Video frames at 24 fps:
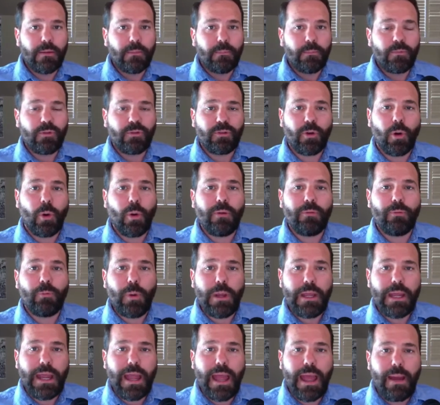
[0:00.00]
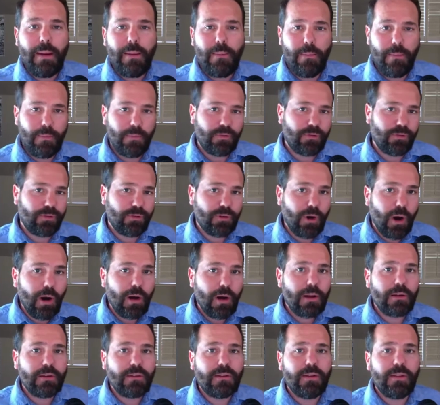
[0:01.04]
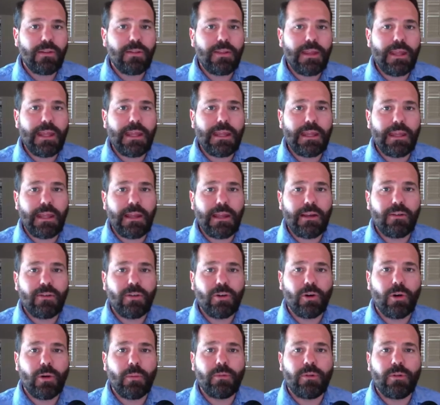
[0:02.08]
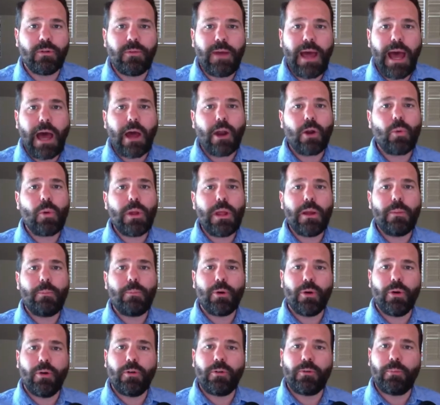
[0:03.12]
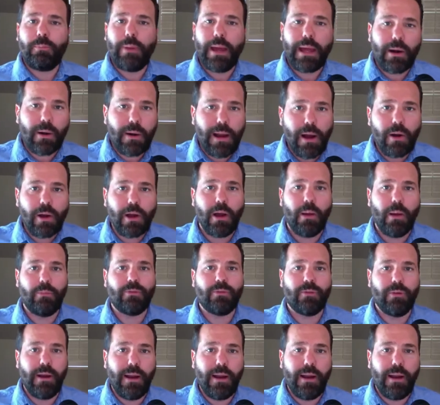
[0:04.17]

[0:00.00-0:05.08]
So if we started to think in terms of how do we produce better outcomes for